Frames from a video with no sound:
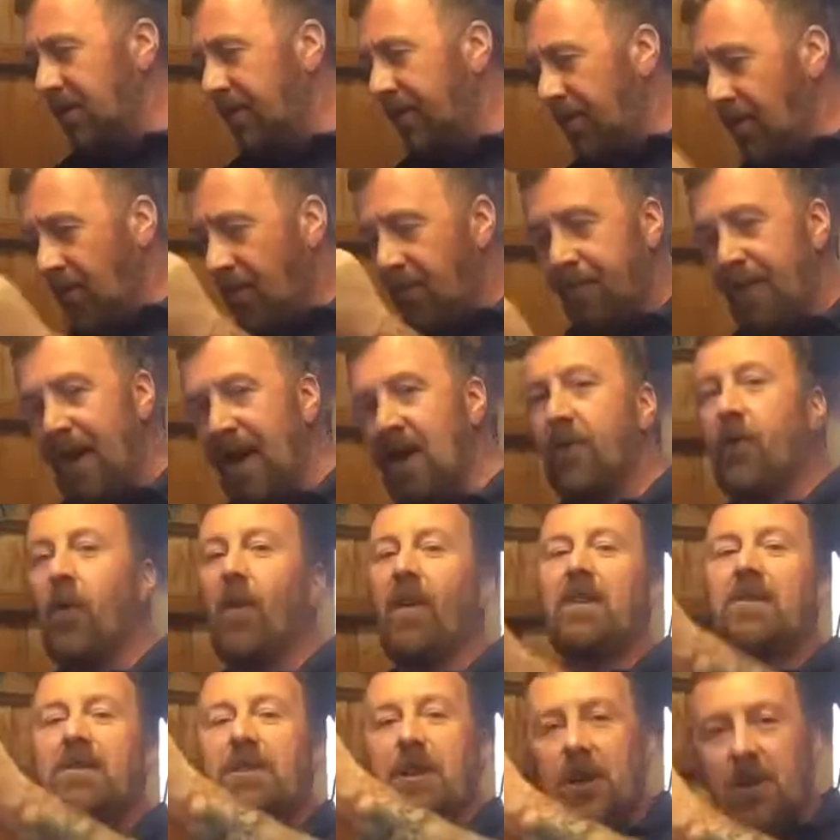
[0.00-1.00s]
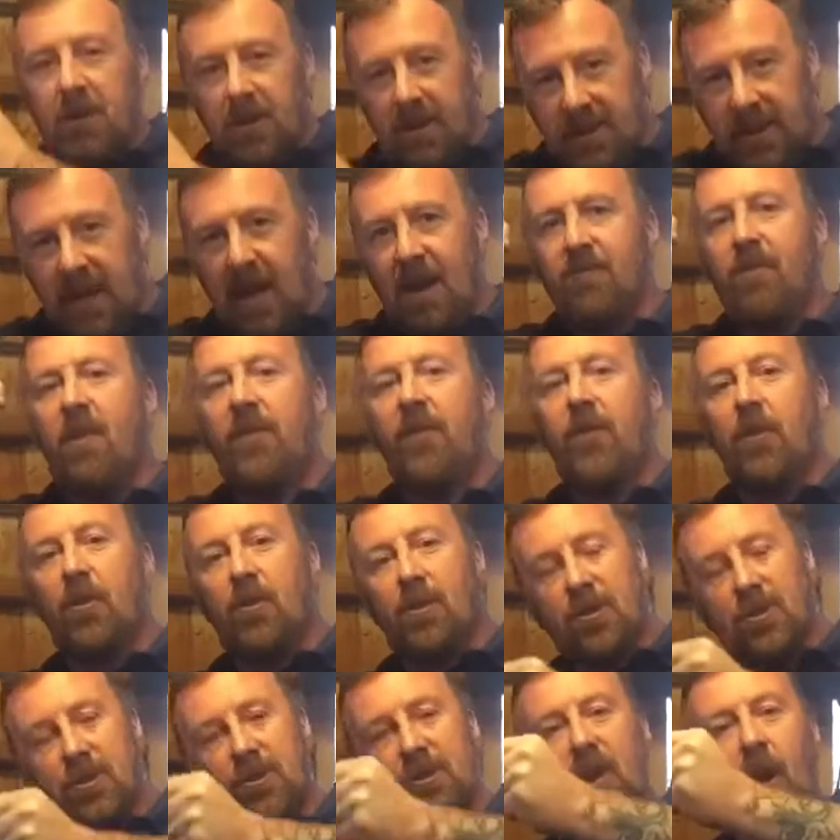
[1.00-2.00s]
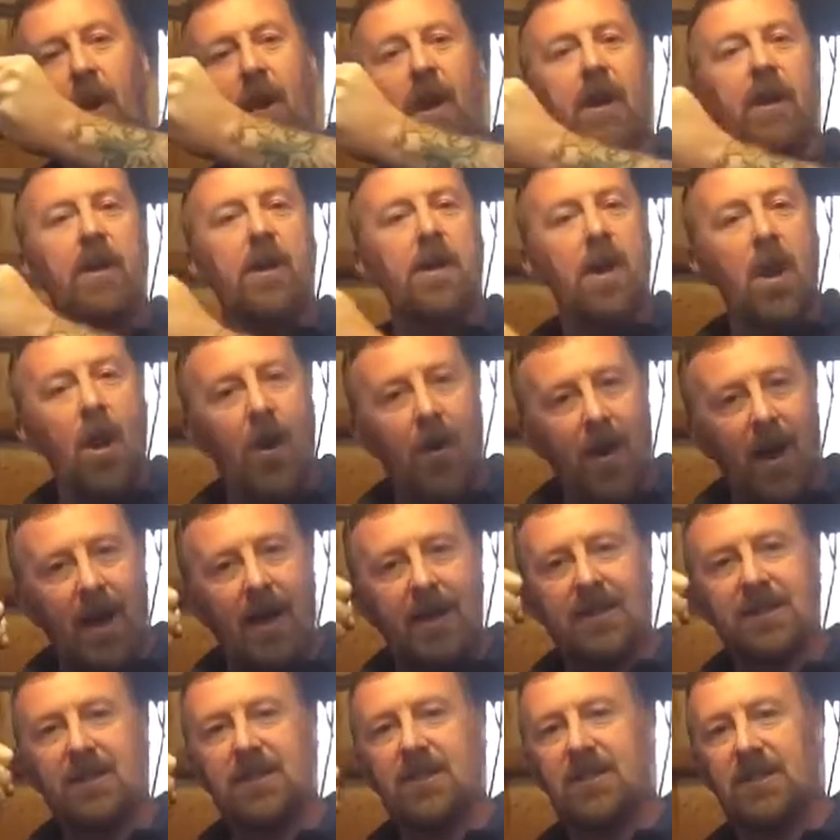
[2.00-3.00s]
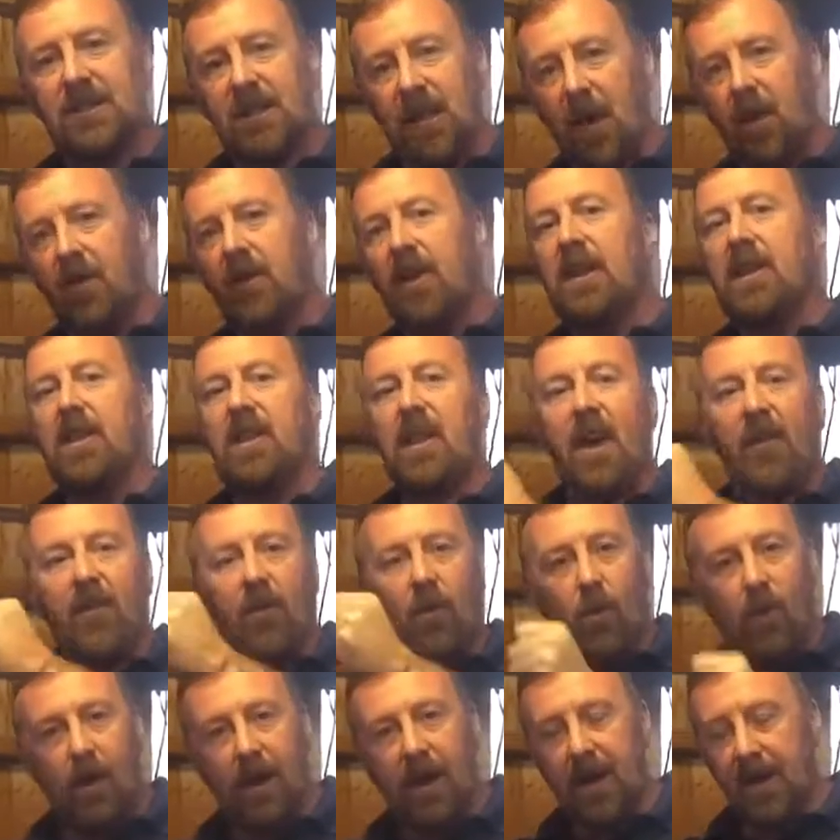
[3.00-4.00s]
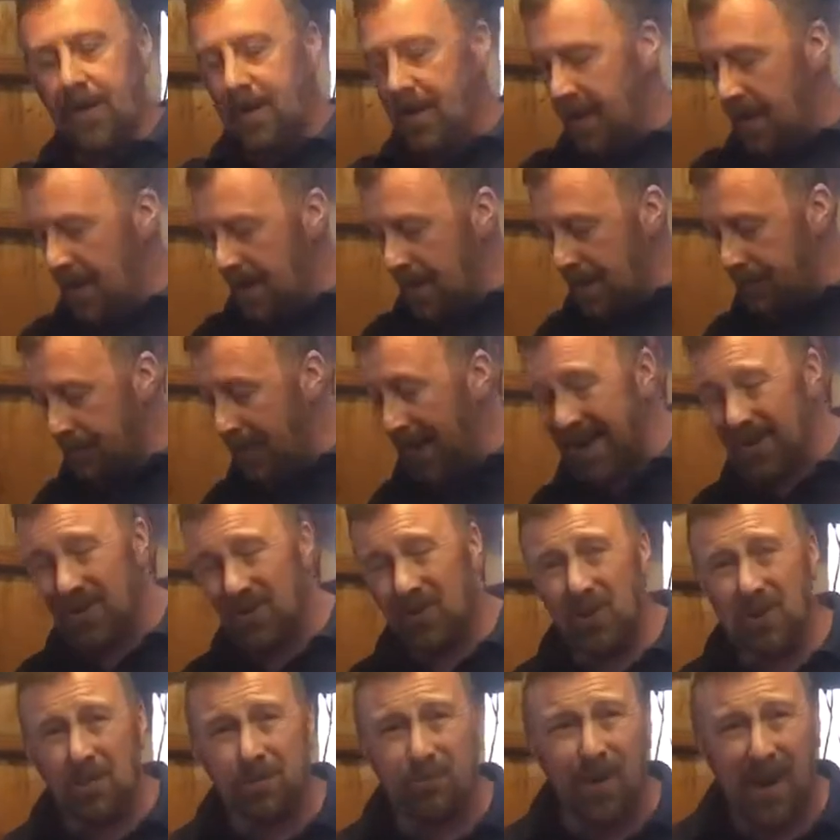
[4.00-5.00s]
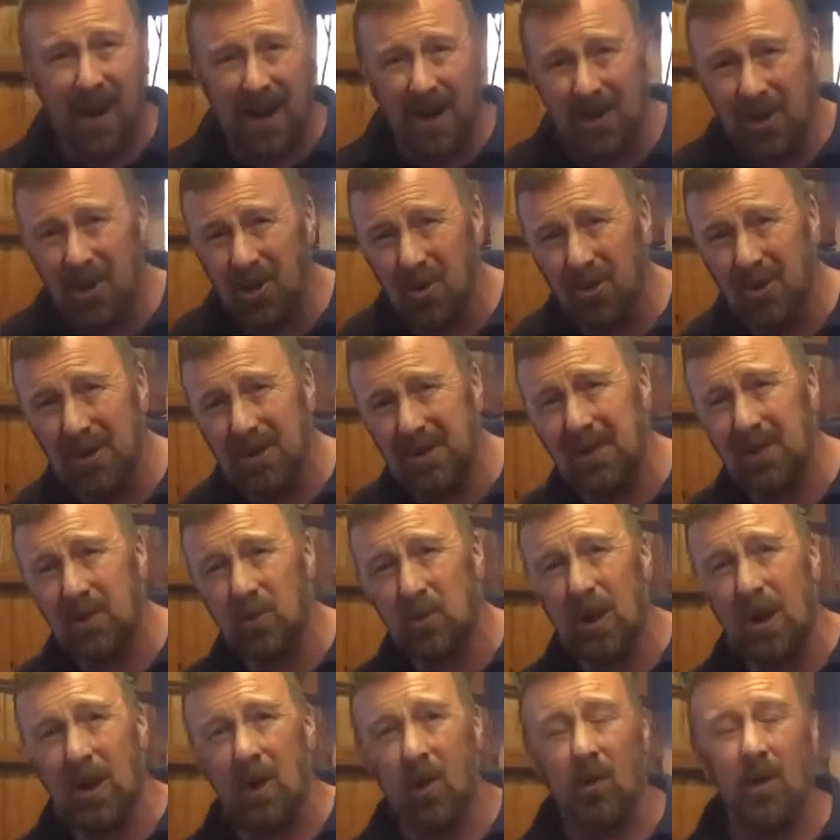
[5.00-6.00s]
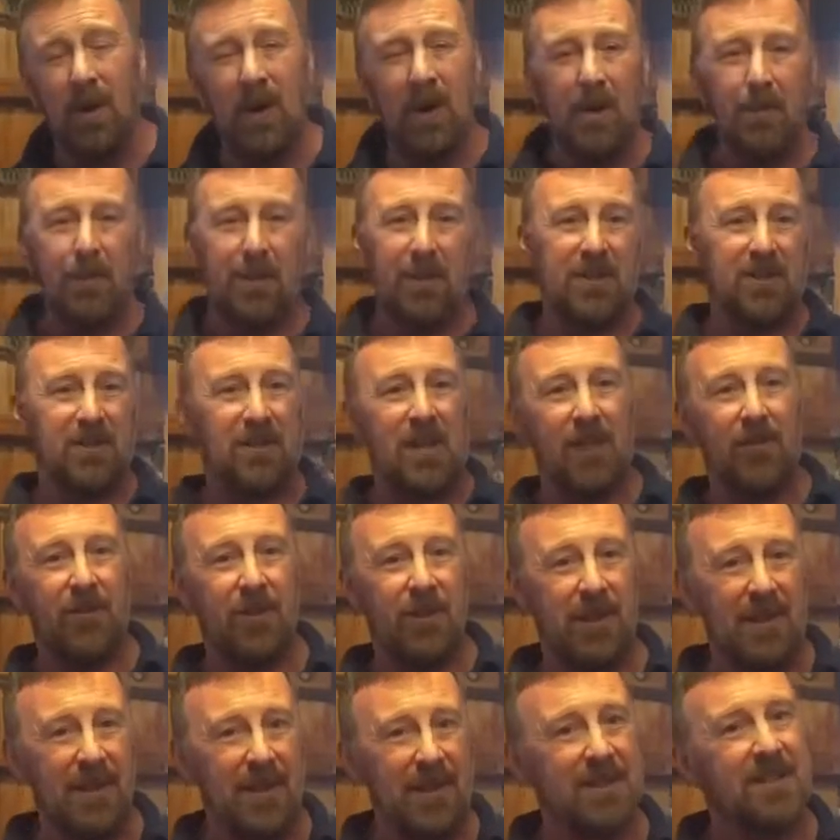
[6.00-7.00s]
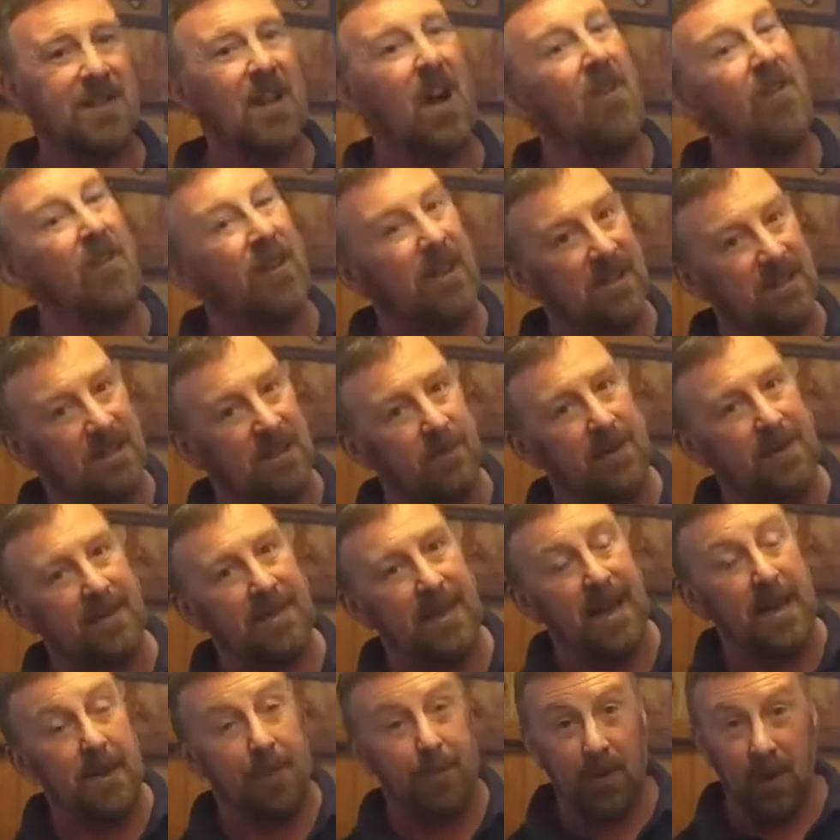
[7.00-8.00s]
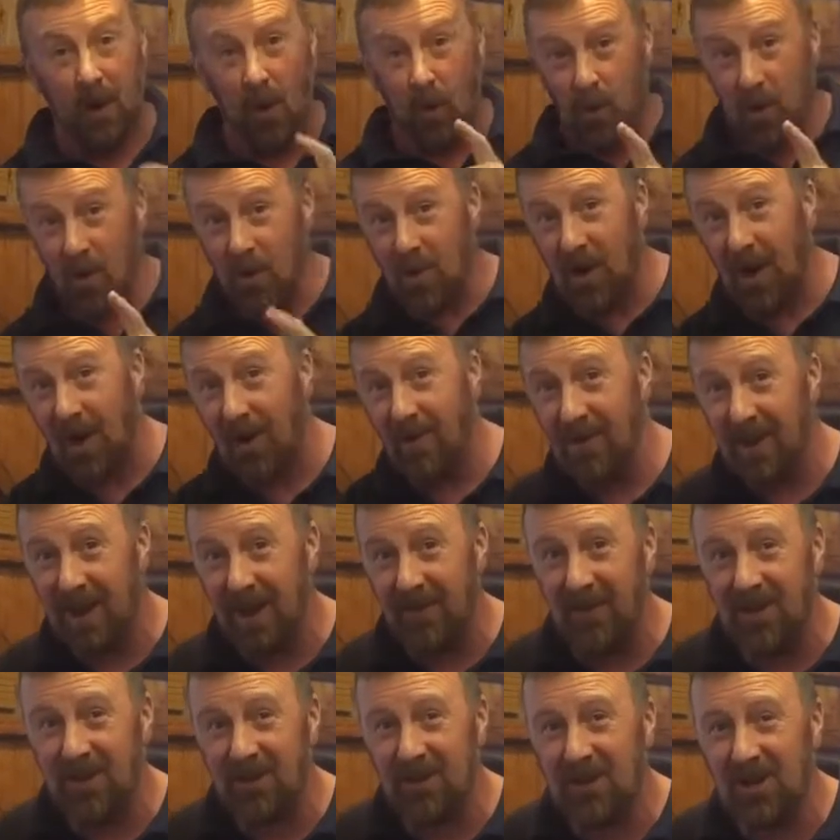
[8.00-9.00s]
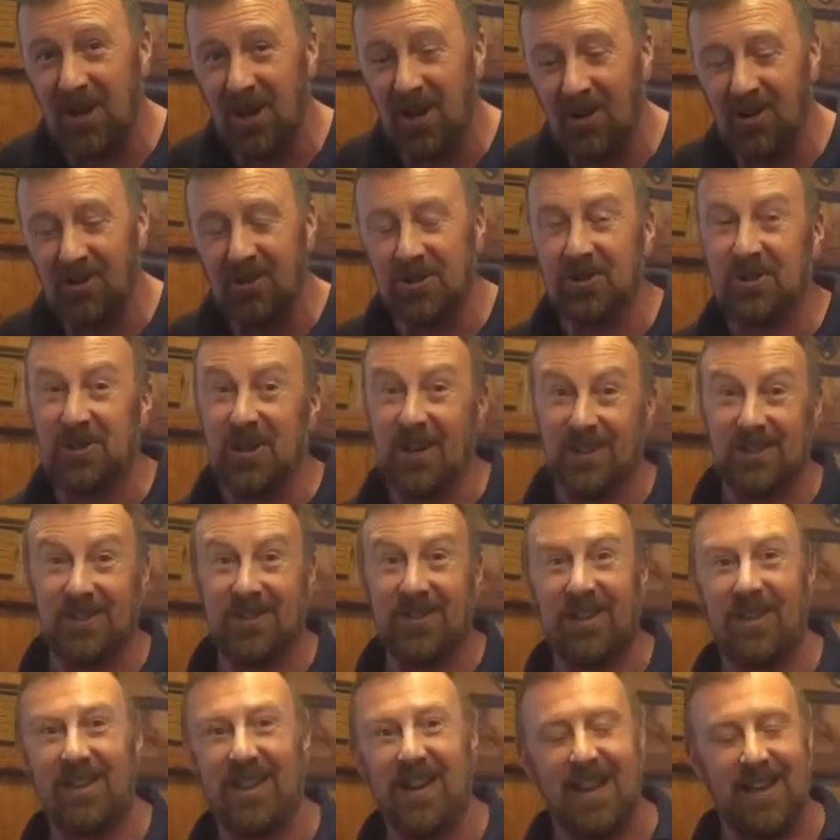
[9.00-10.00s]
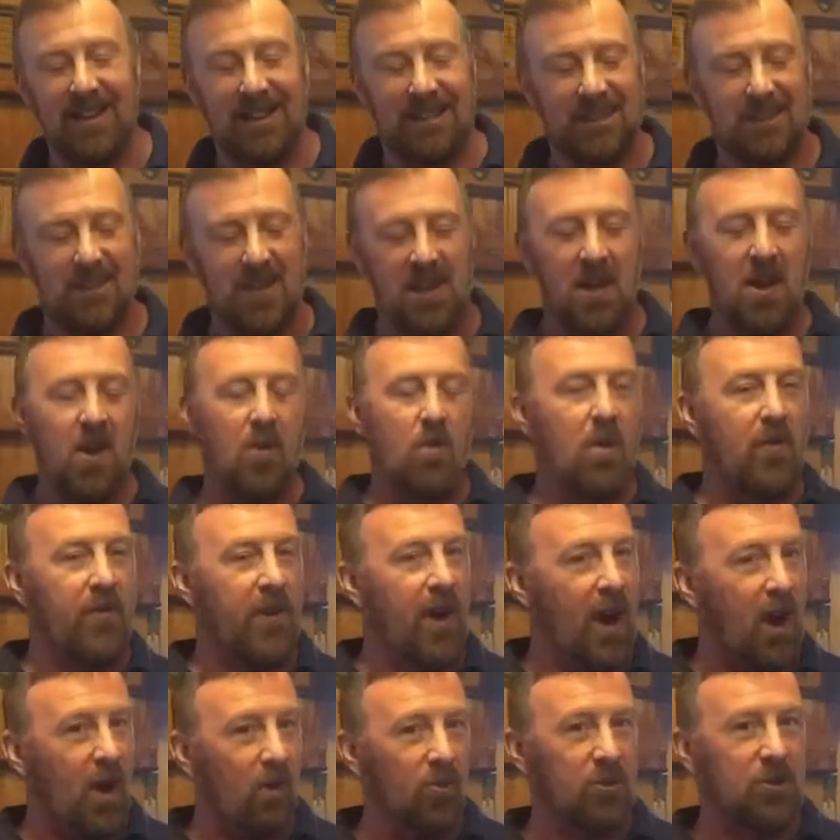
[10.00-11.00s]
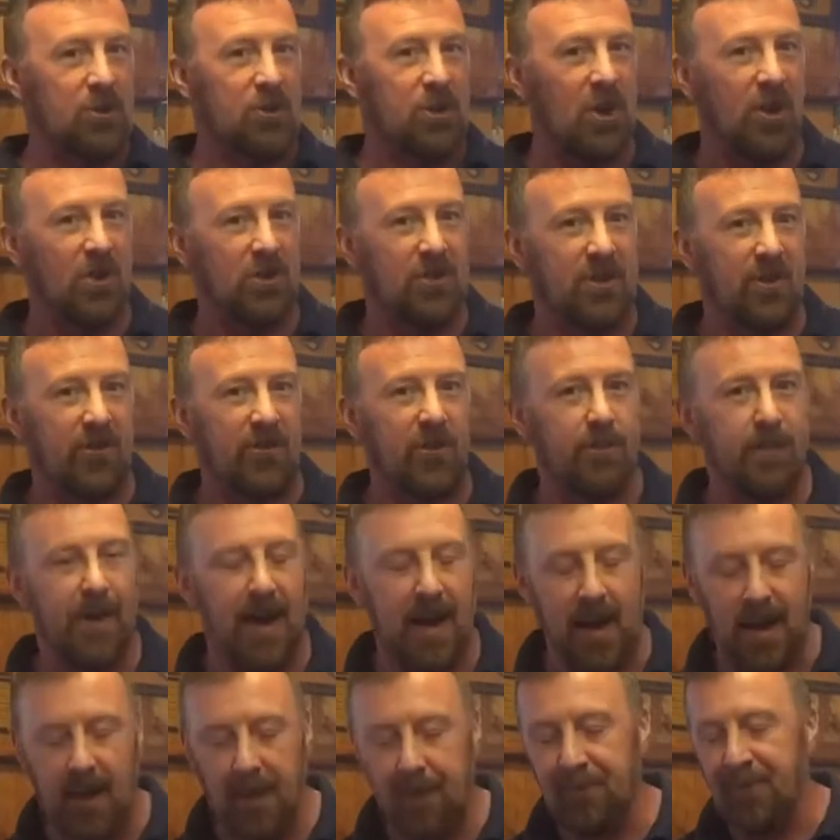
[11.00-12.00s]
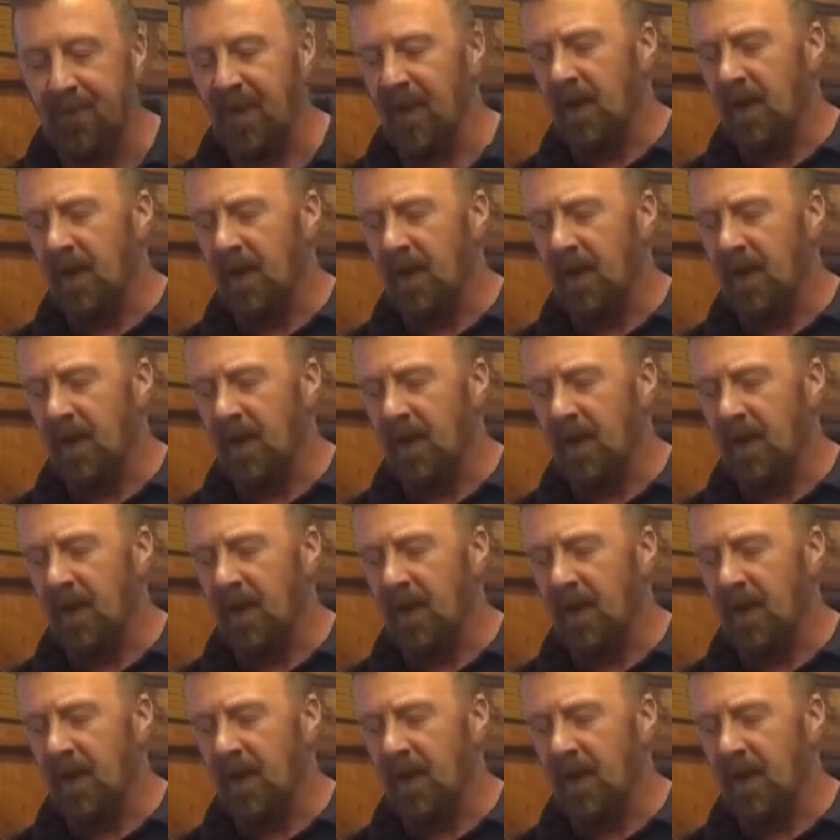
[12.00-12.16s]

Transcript: and forth, until you can get revolutions going nice and slowly the other way. Battery is brand new on this as well, but 7 years, I think it's going to be dead. But I will go and give it a charge just in case. Whether it holds charge, different matter.